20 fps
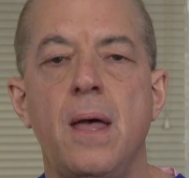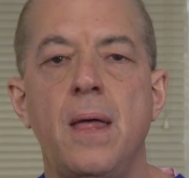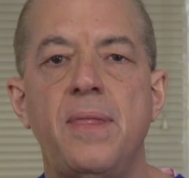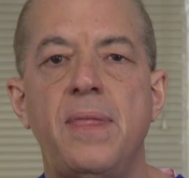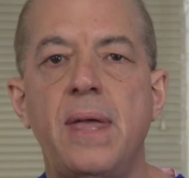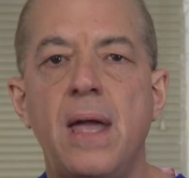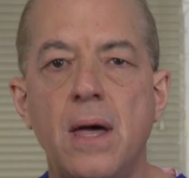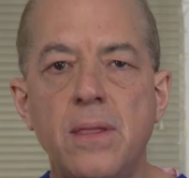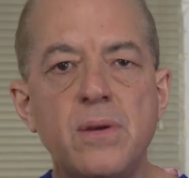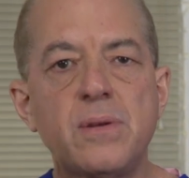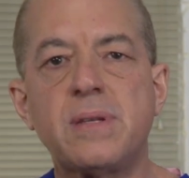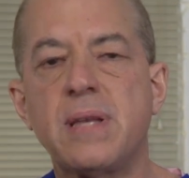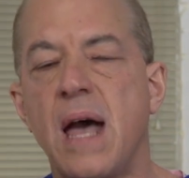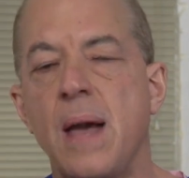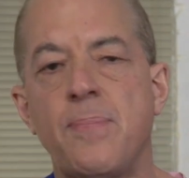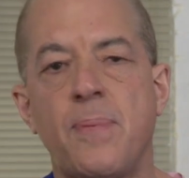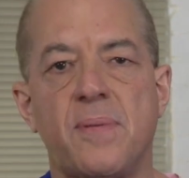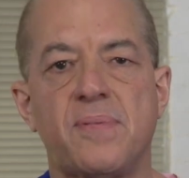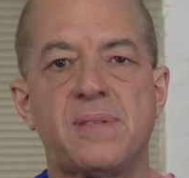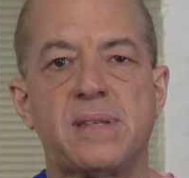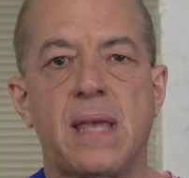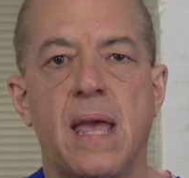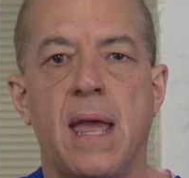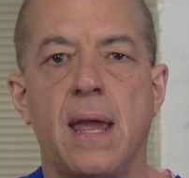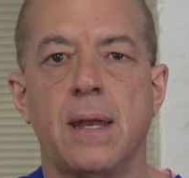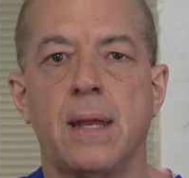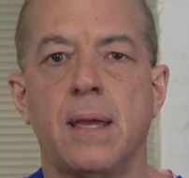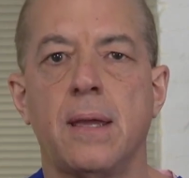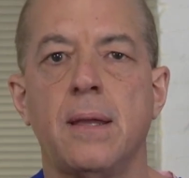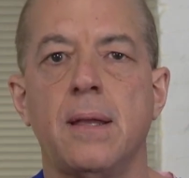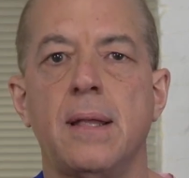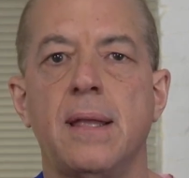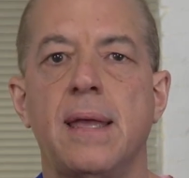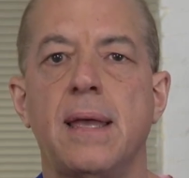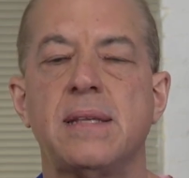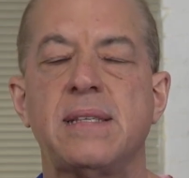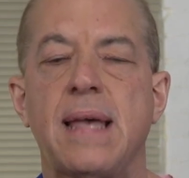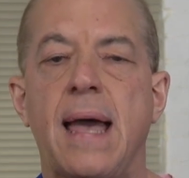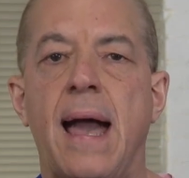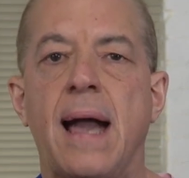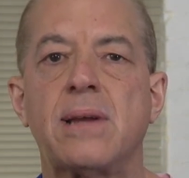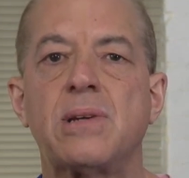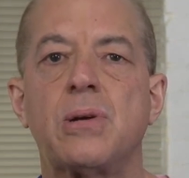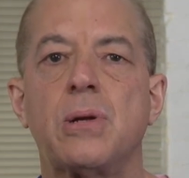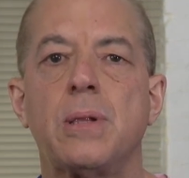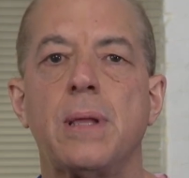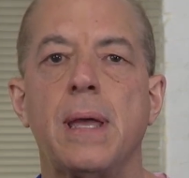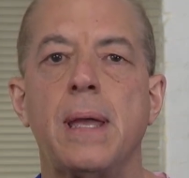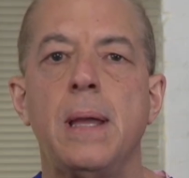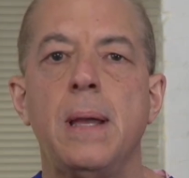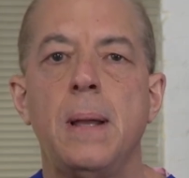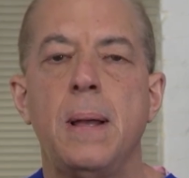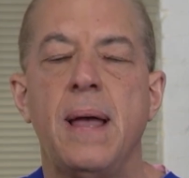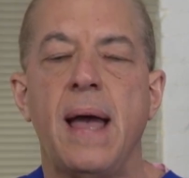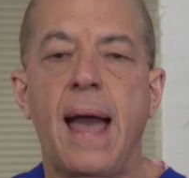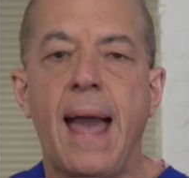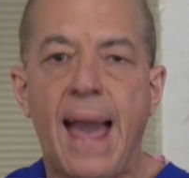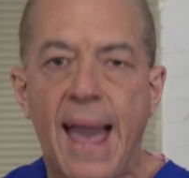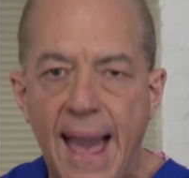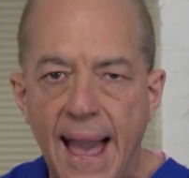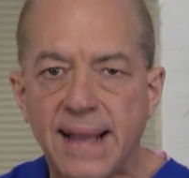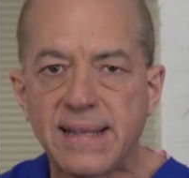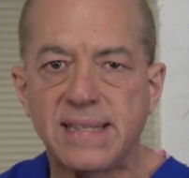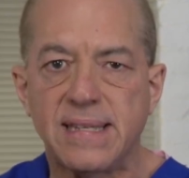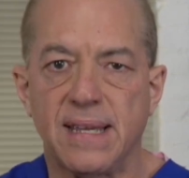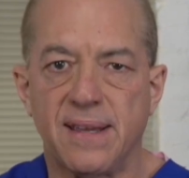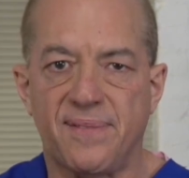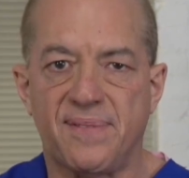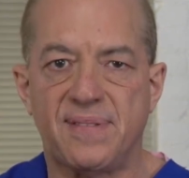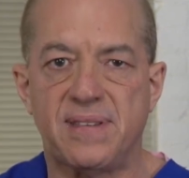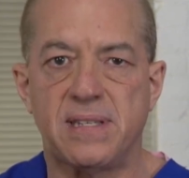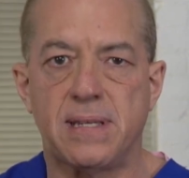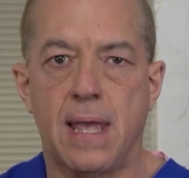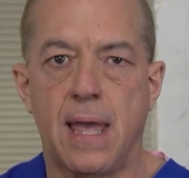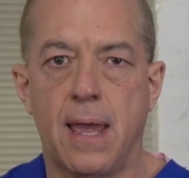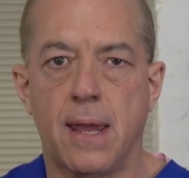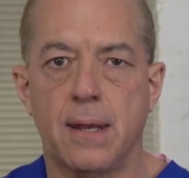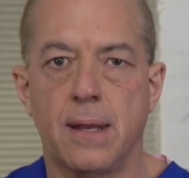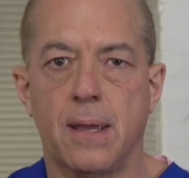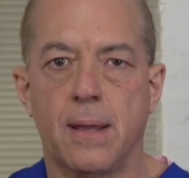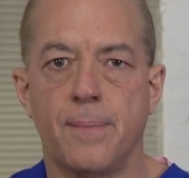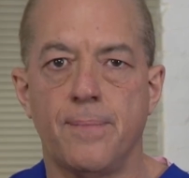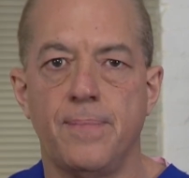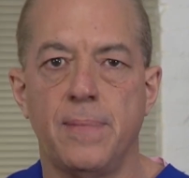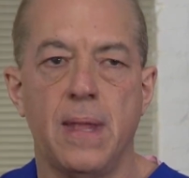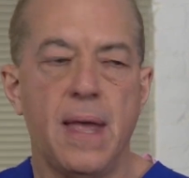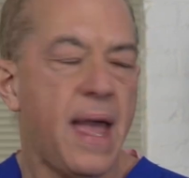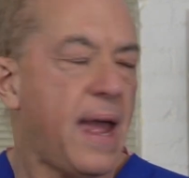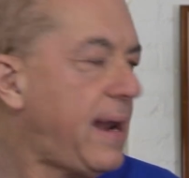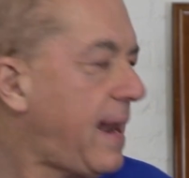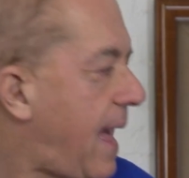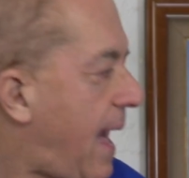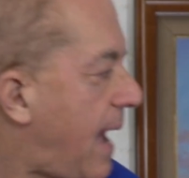The other type of scanning is actually active scanning. And